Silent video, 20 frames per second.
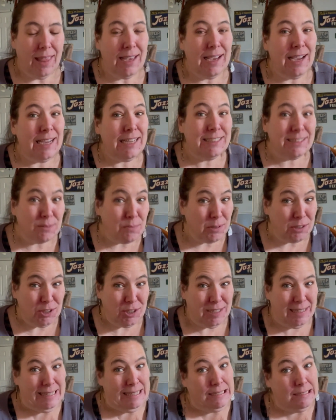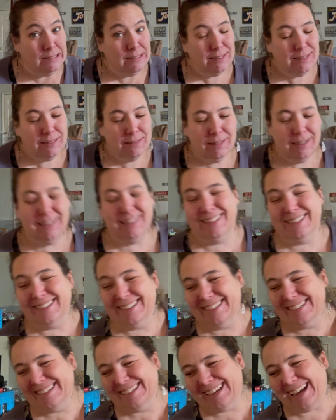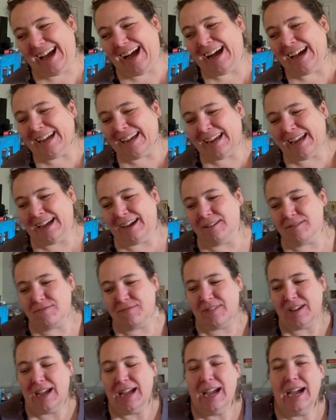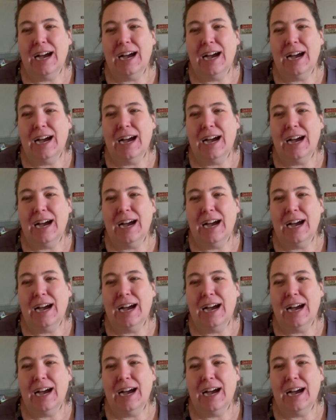It's a bunch of keys. I have